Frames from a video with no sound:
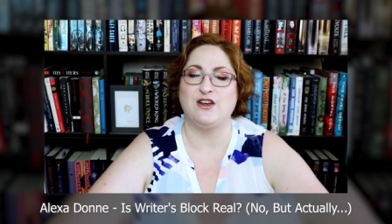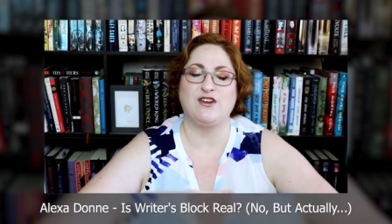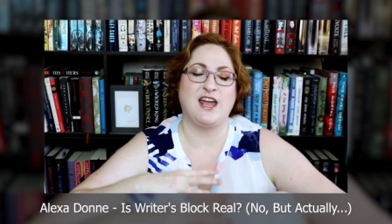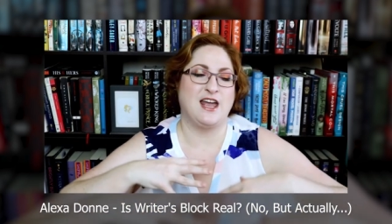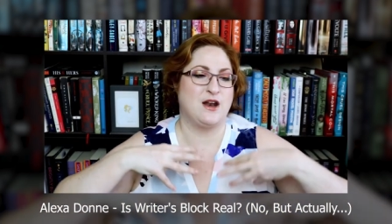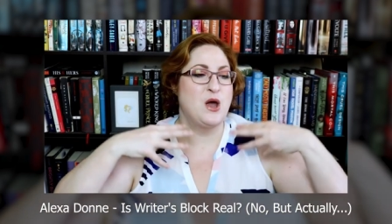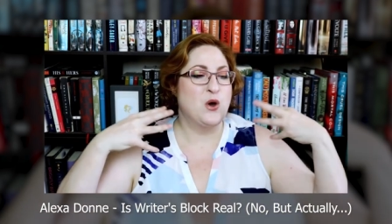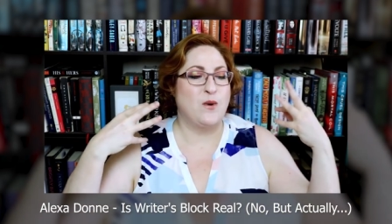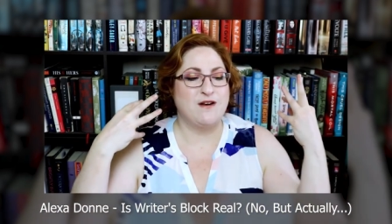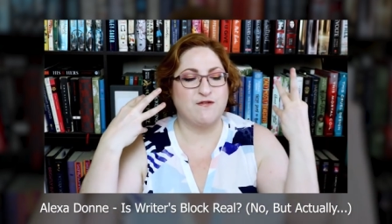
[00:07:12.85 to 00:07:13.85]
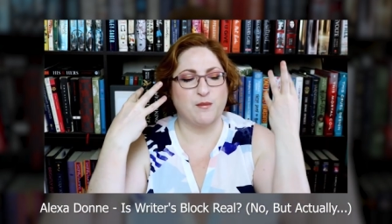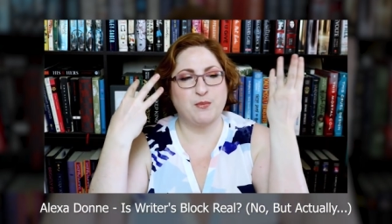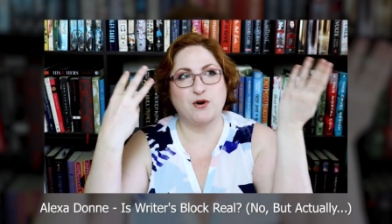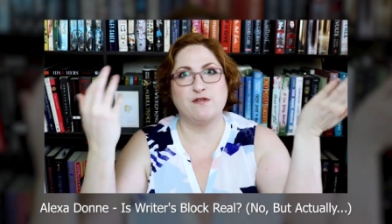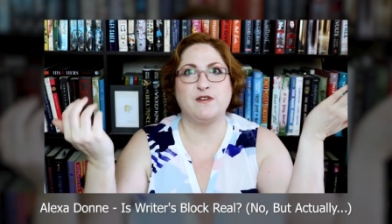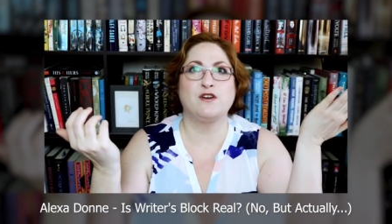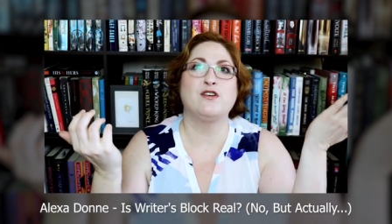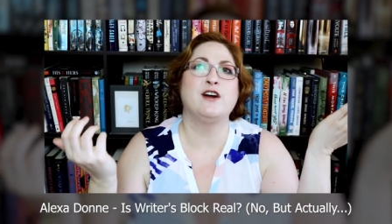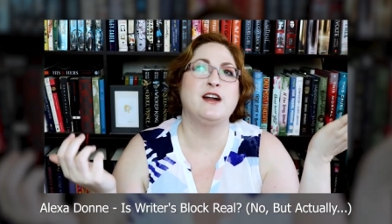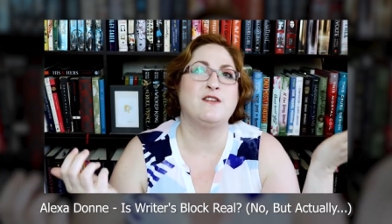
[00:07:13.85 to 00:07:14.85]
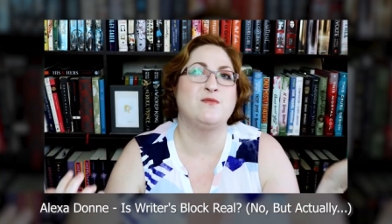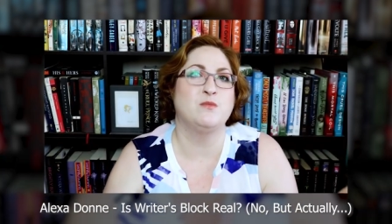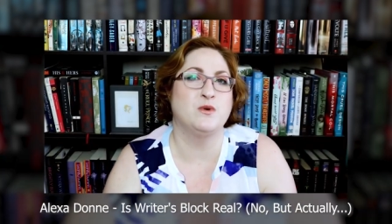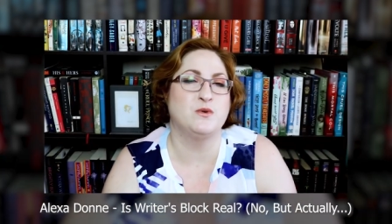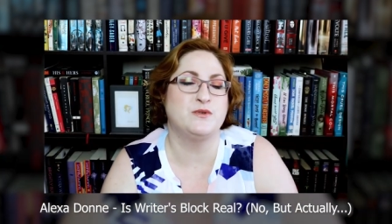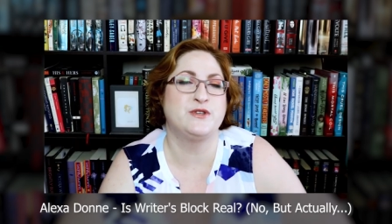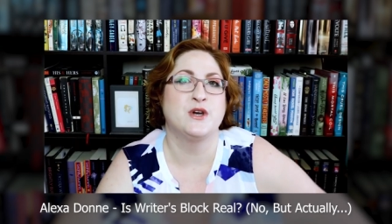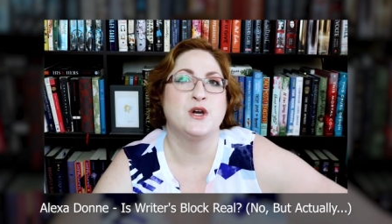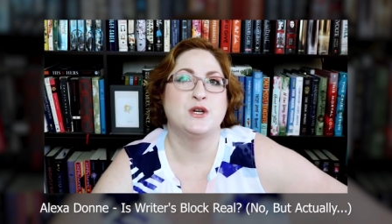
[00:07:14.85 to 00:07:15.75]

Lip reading: You can't wait for perfect creative moods